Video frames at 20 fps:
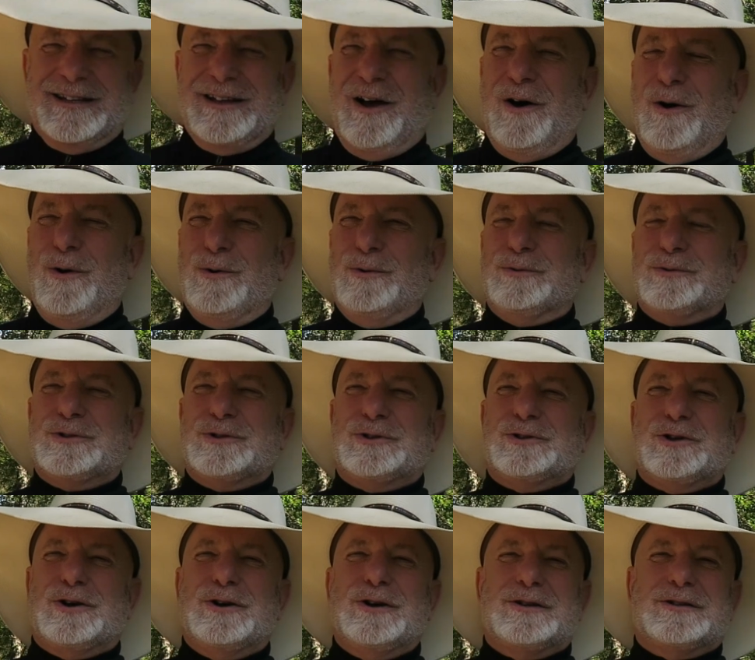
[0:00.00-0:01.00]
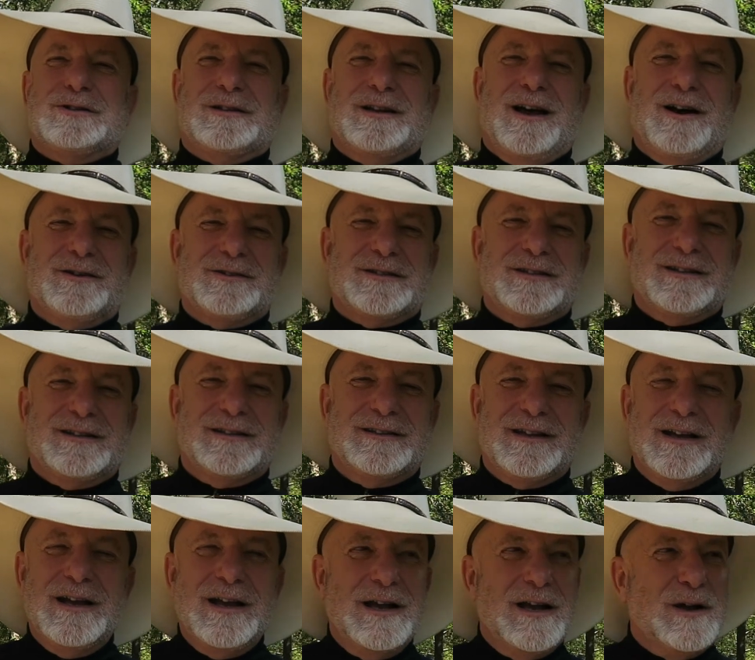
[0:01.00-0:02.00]
The whole church lost it because
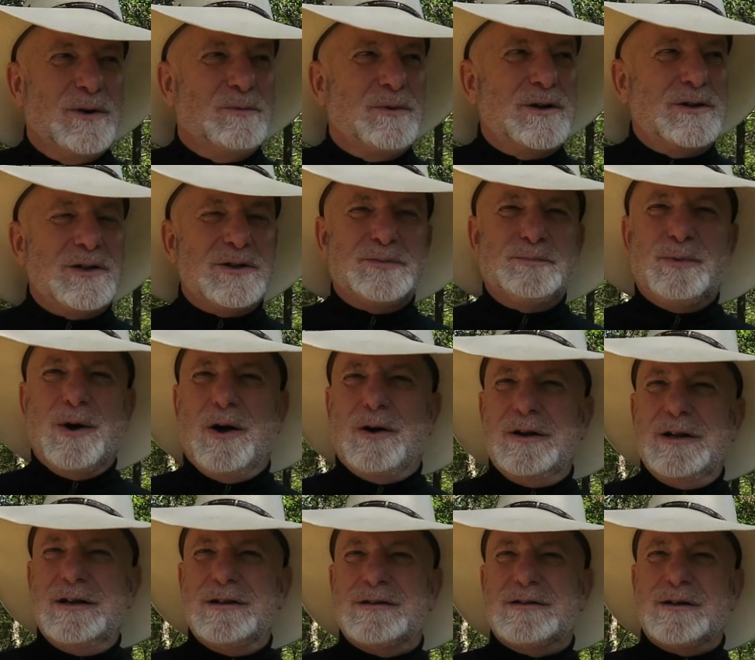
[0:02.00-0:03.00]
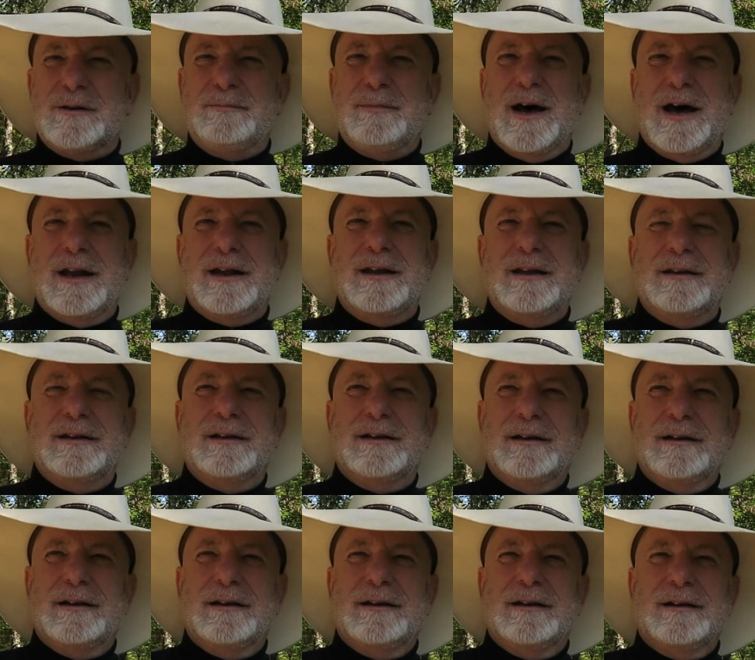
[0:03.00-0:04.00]
we just brought in somebody
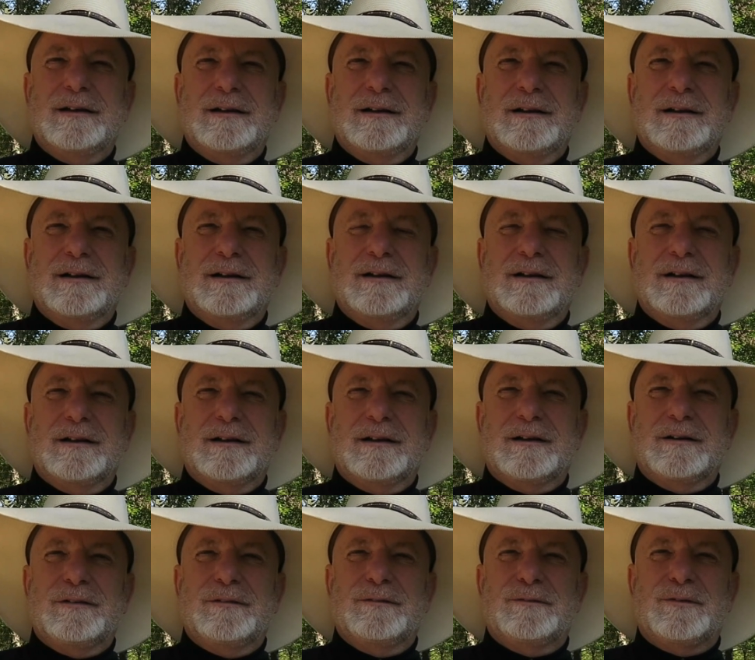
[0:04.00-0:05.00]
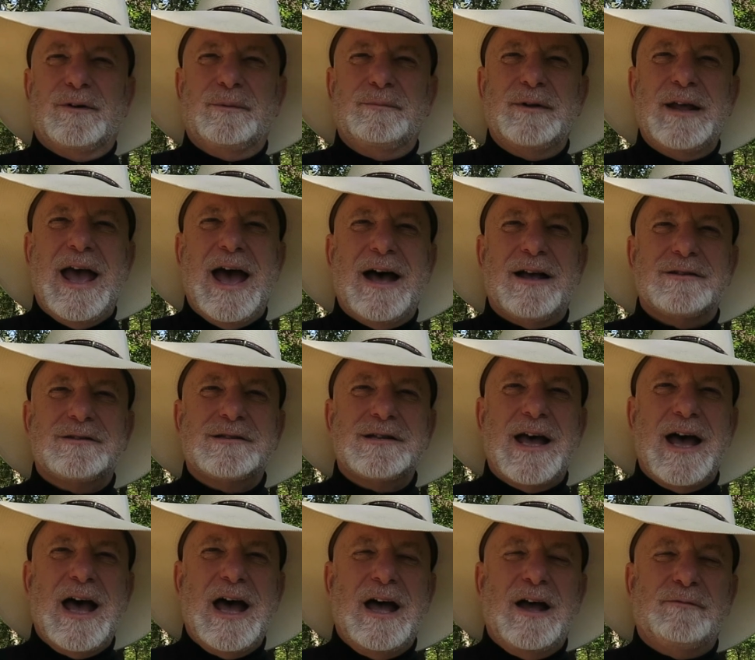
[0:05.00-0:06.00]
from the
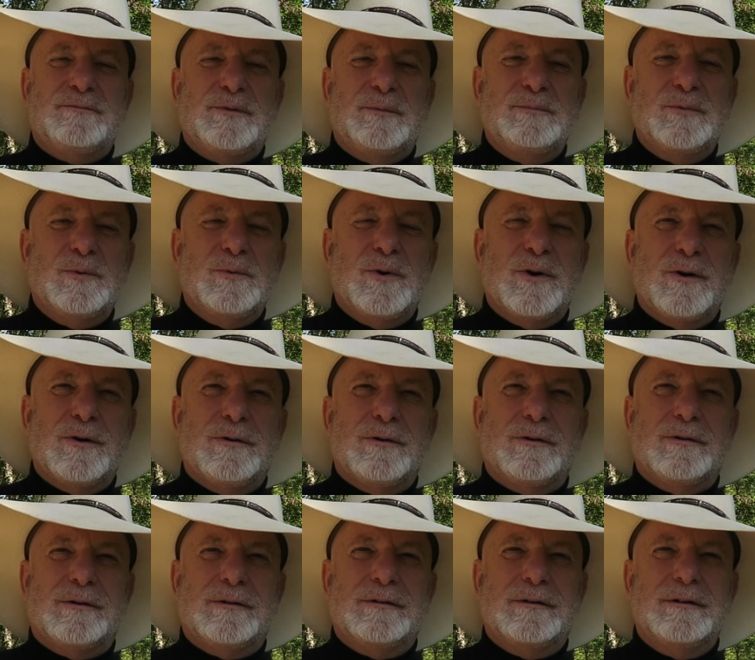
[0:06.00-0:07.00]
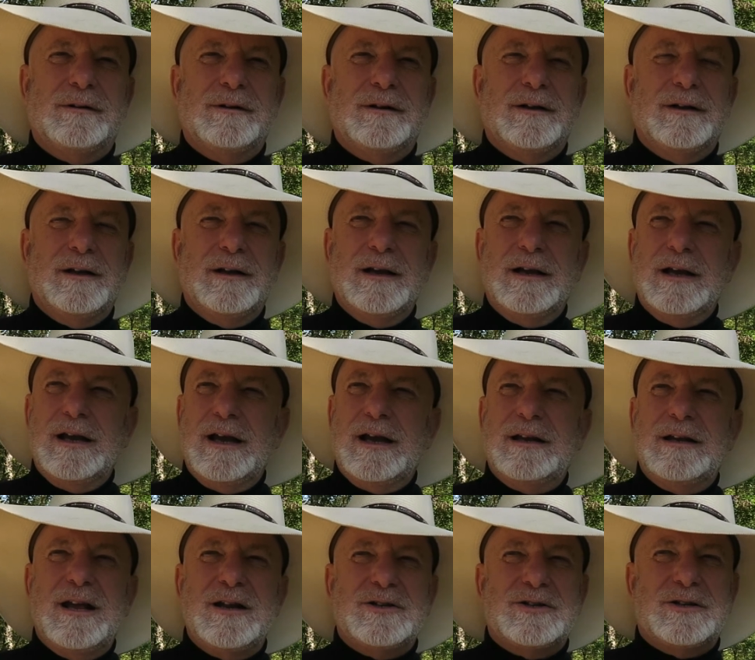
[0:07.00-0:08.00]
outside, from the world,
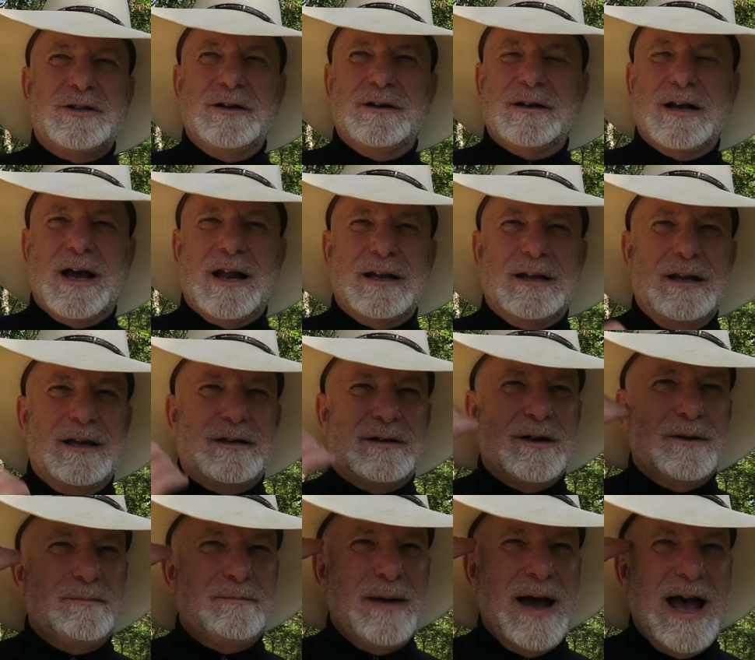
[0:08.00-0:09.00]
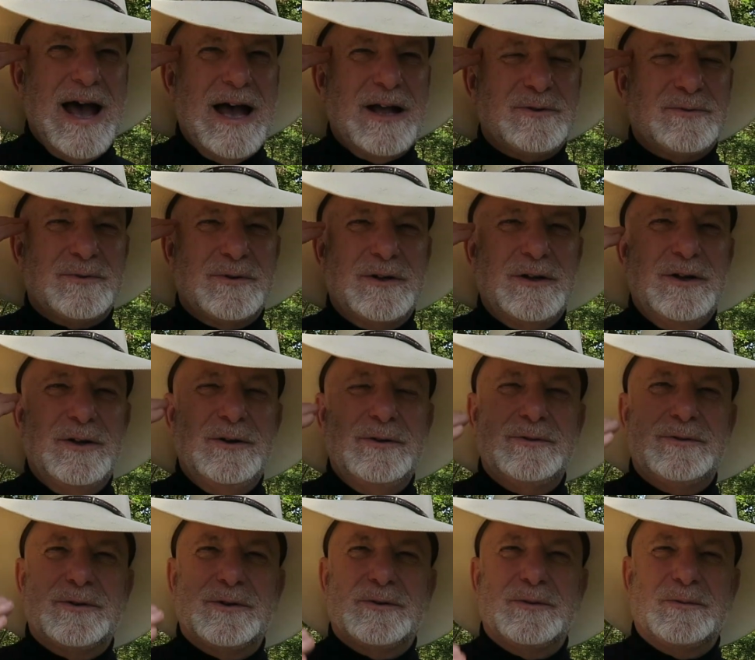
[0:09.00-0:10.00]
and they still got to get their minds
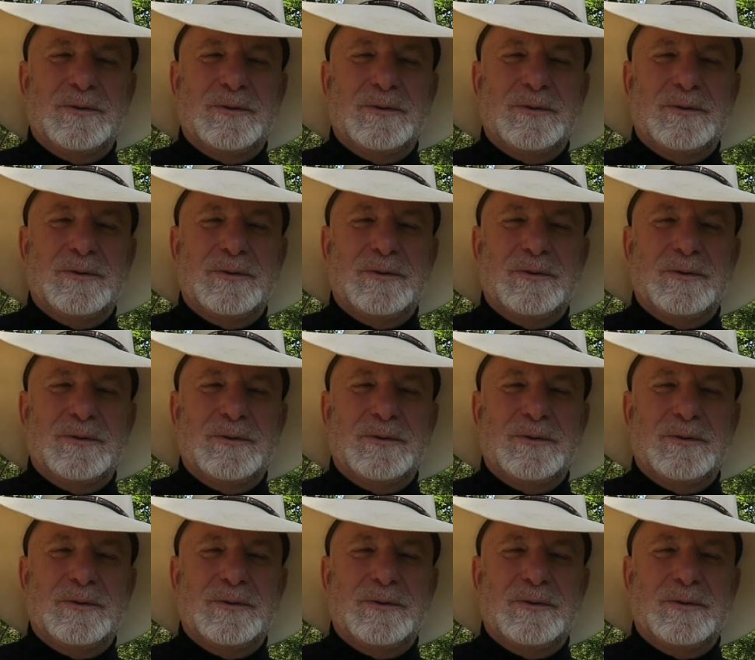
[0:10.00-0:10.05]
renewed to the